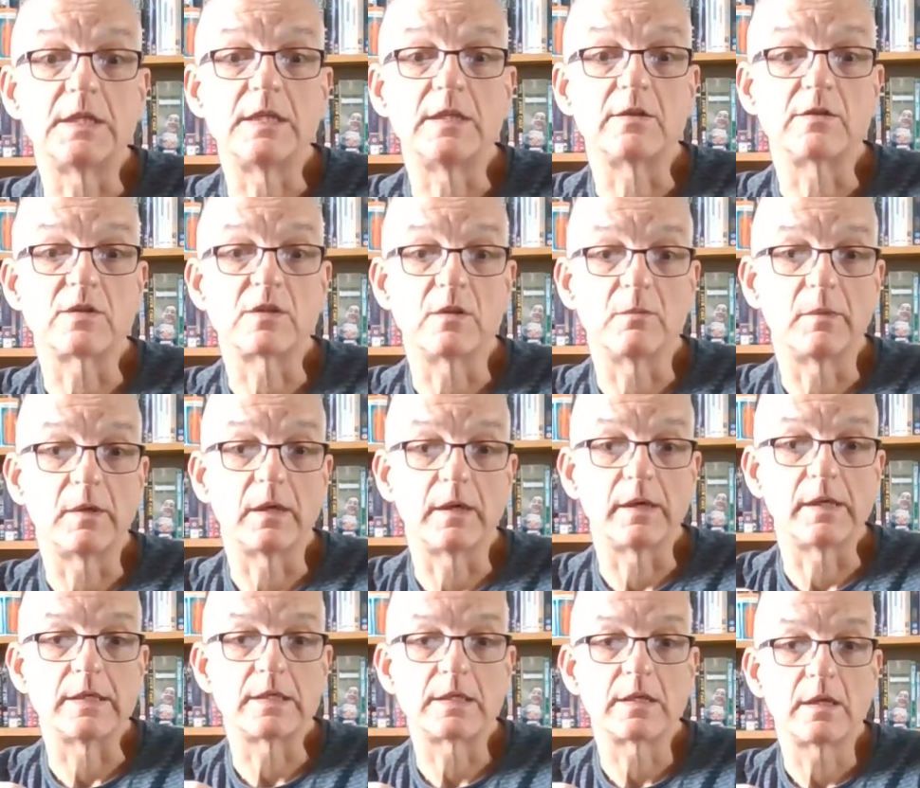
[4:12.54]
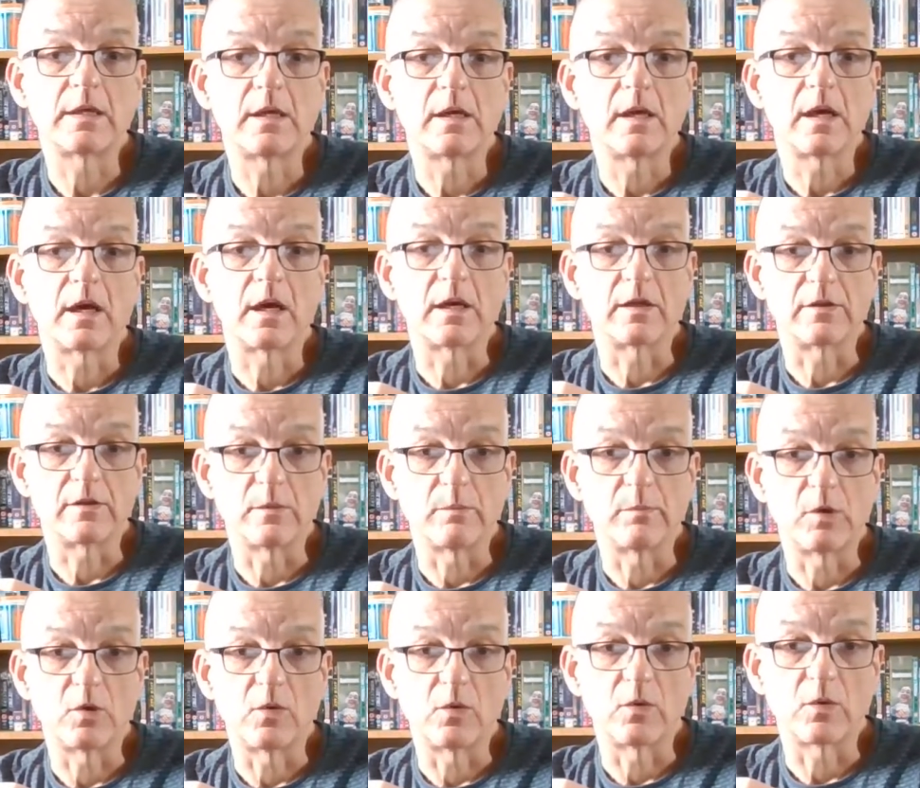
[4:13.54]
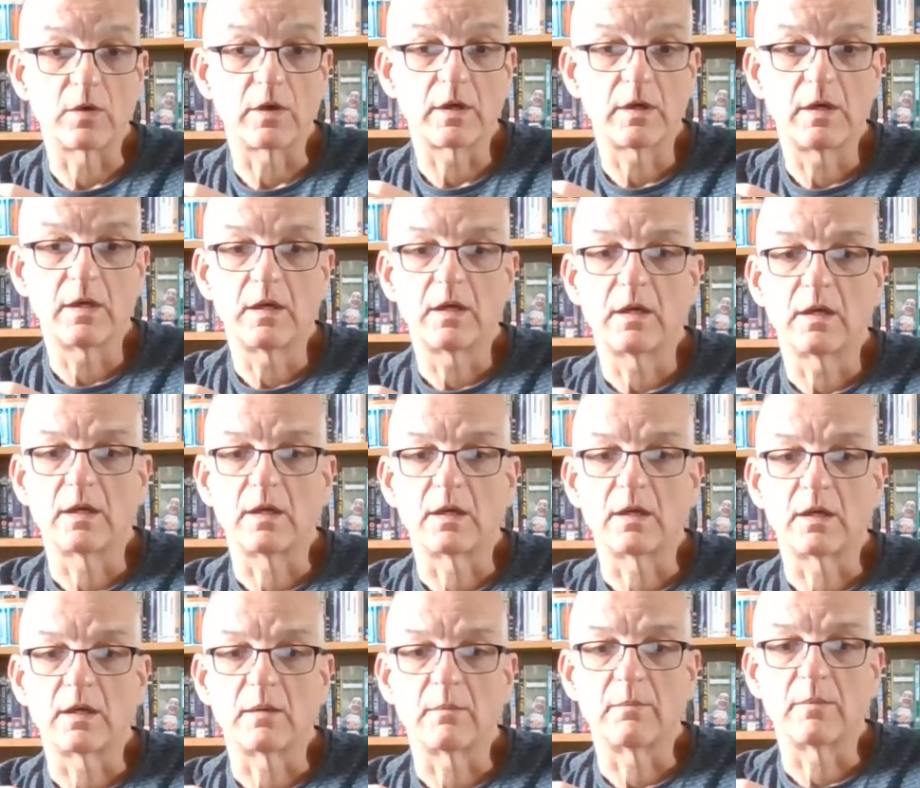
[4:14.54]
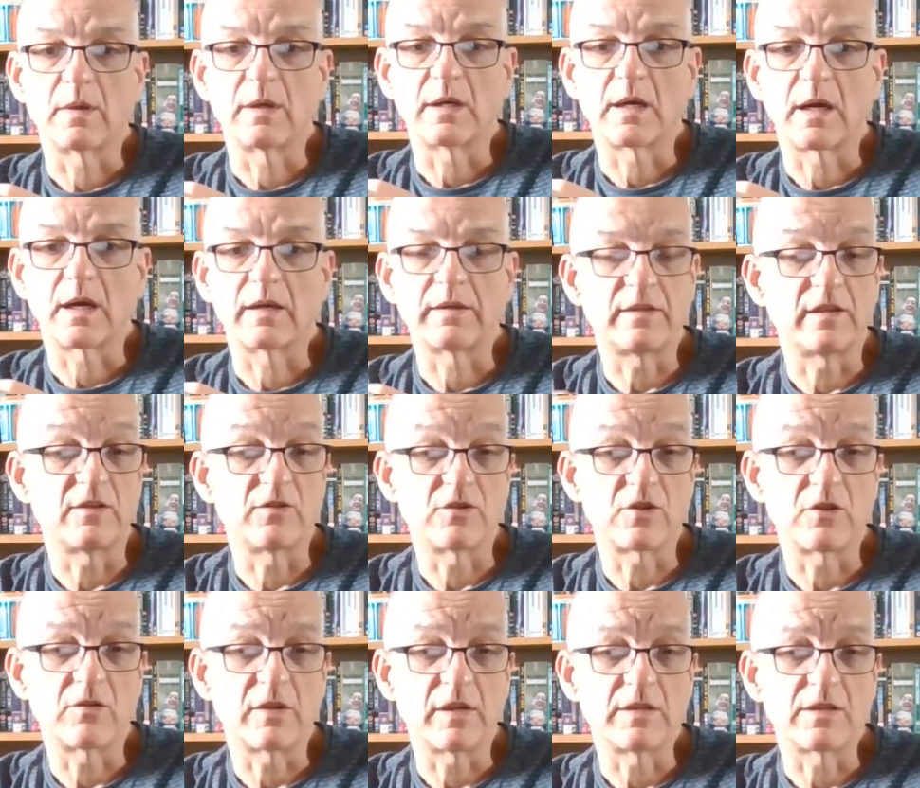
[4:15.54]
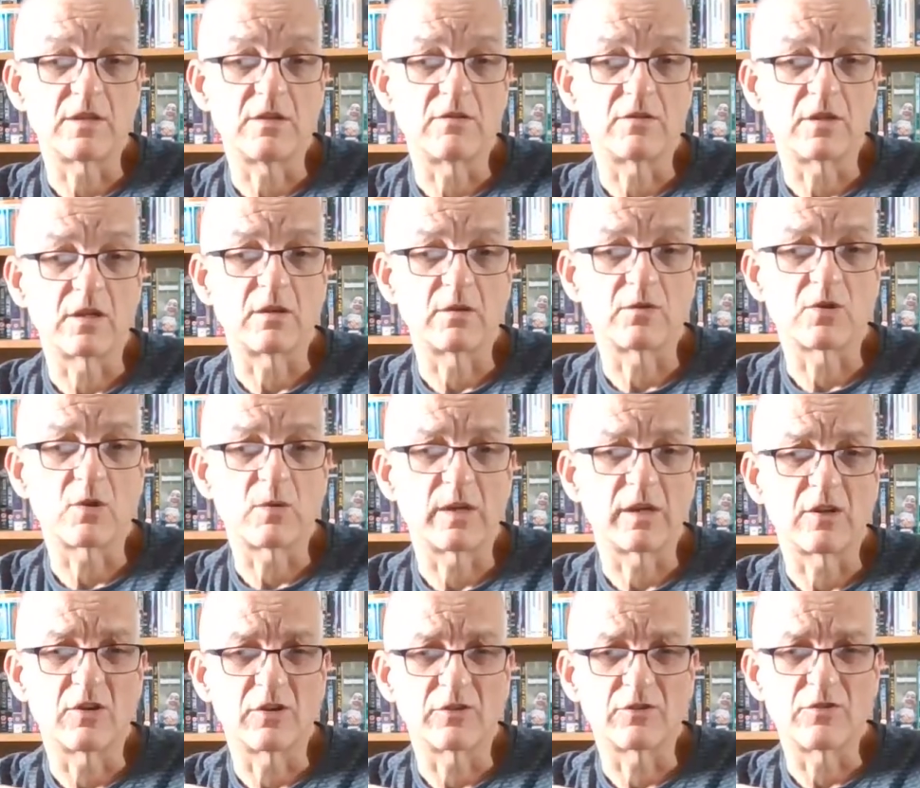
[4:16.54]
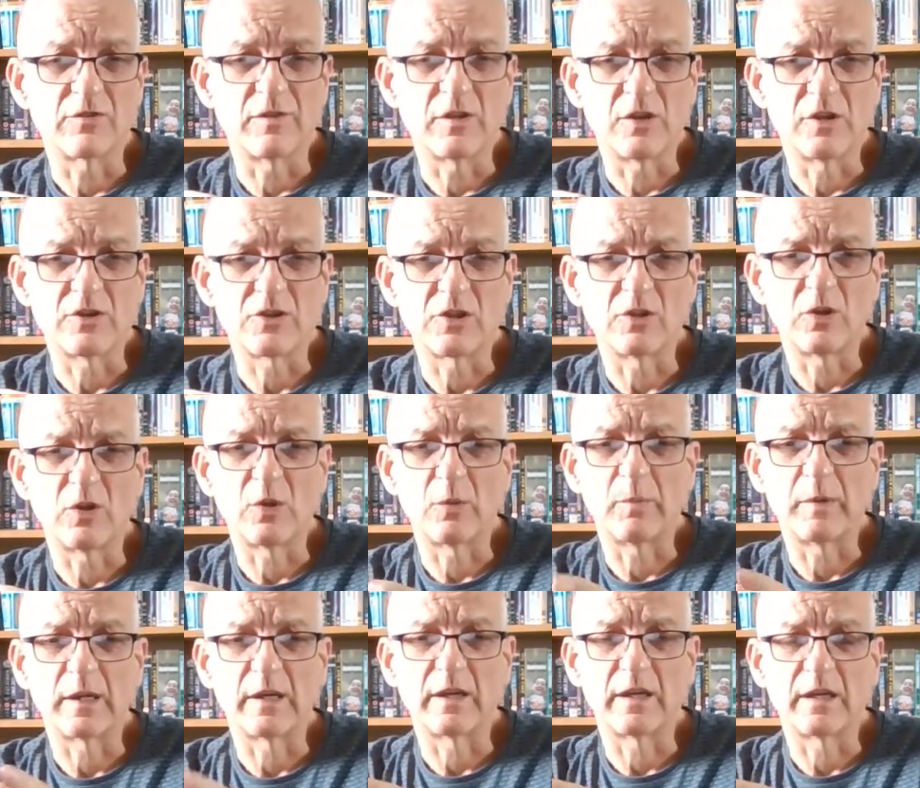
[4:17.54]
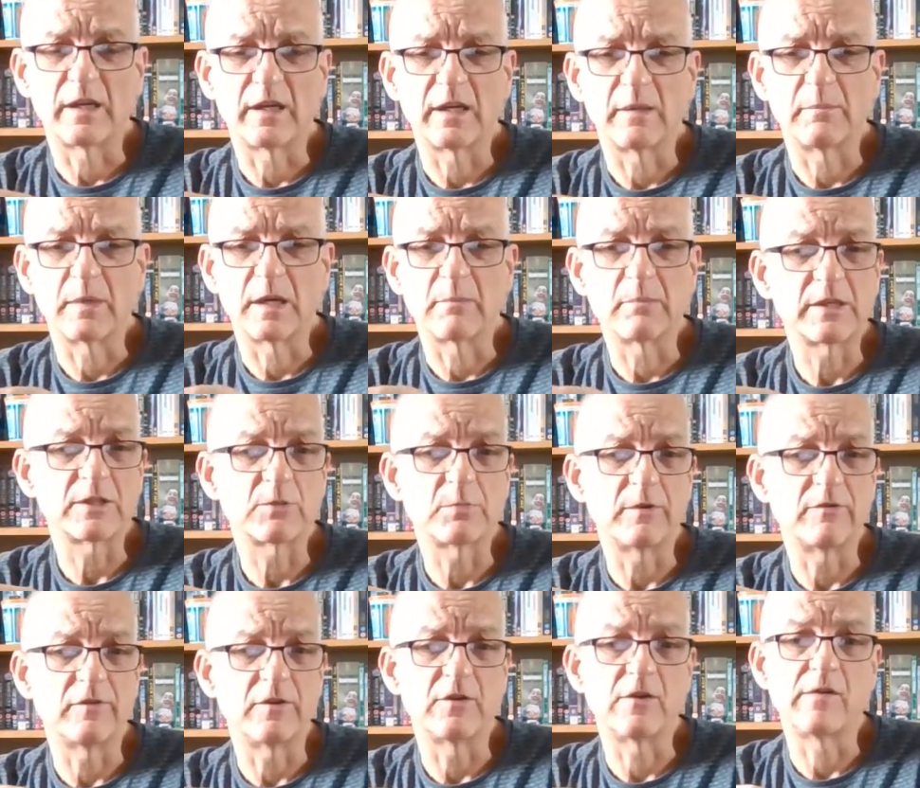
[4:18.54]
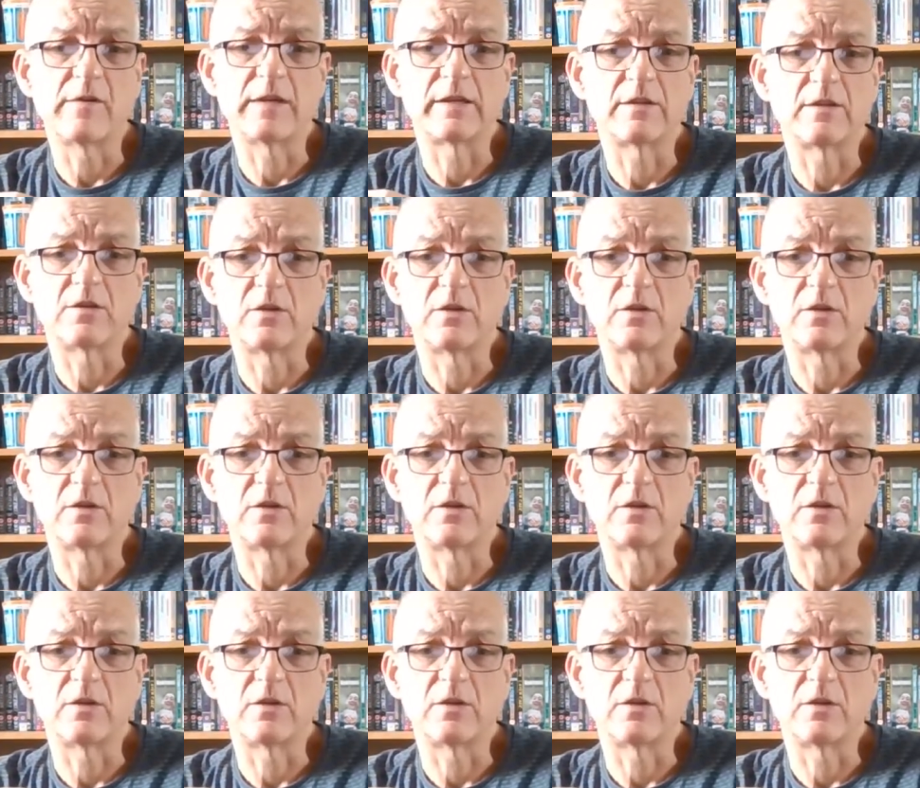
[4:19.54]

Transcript: de-assimilate other Borg. I think it's a great series. I know it's quite controversial, but I much prefer it